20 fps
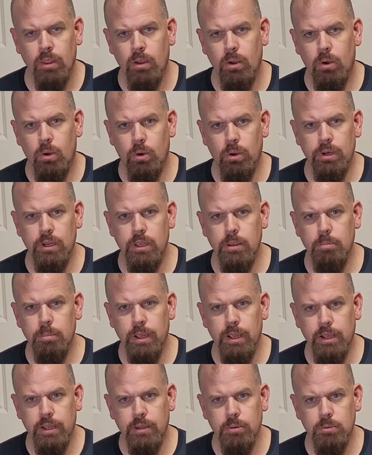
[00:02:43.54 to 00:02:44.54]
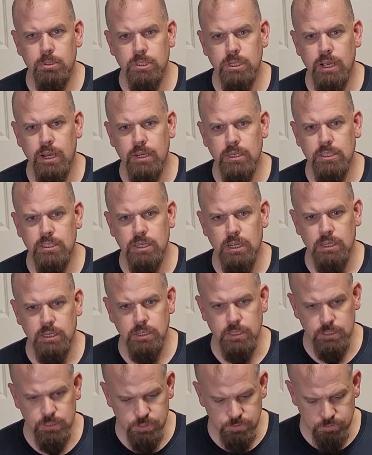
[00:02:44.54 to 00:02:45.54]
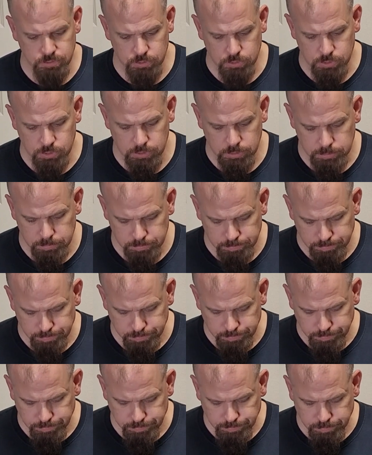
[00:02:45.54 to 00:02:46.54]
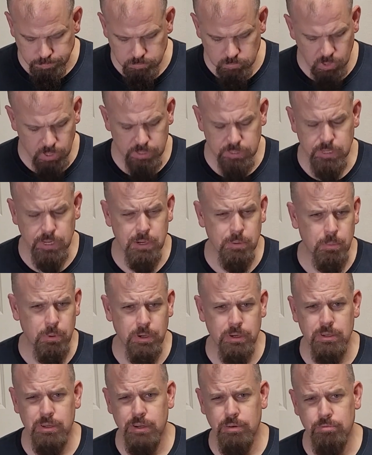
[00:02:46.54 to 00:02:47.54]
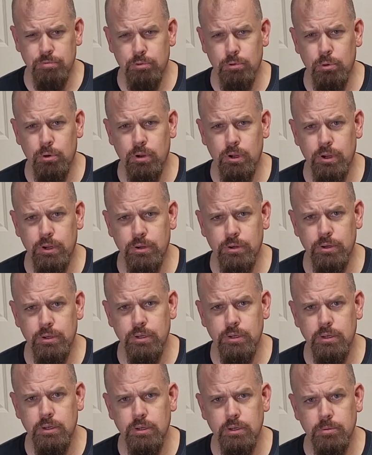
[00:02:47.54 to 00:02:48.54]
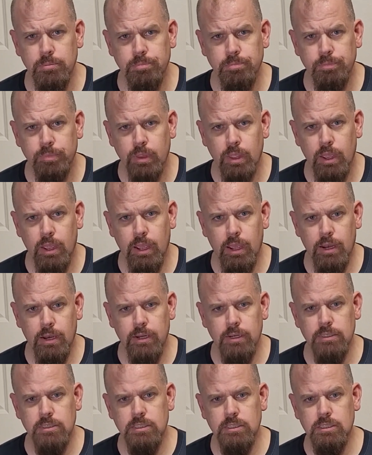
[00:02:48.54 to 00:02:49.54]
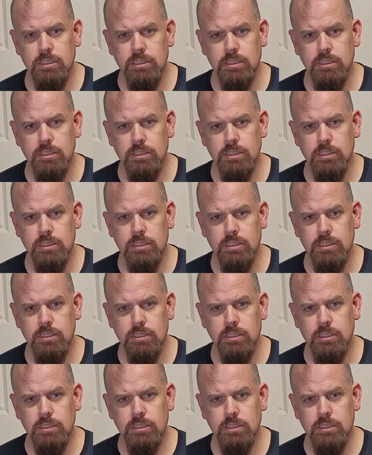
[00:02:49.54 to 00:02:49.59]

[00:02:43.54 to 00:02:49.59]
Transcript: on eBay there was a guy selling this for, I think he wanted like $400, and I